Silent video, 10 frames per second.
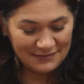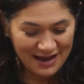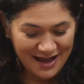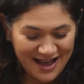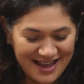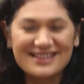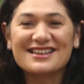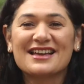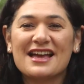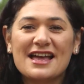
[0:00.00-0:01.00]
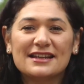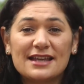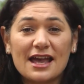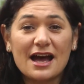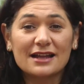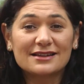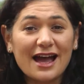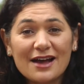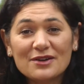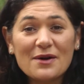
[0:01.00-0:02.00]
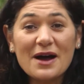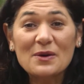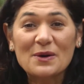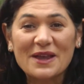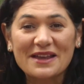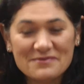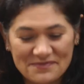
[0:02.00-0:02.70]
Ai, te atahua hoki.